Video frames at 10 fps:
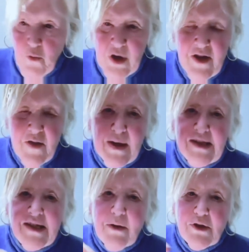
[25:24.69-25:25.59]
one of the
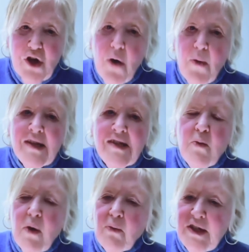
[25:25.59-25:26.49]
places I was going is that
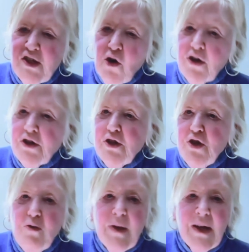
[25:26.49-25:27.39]
what we started to
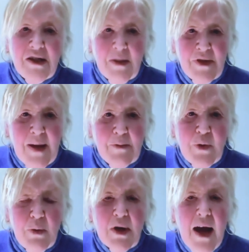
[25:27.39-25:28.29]
do, because sometimes
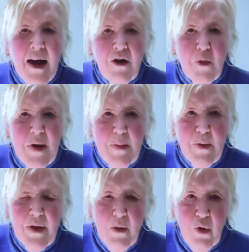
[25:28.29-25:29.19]
we would hire
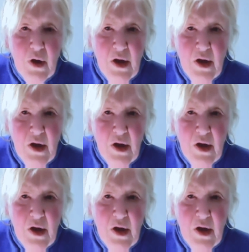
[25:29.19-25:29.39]
people that were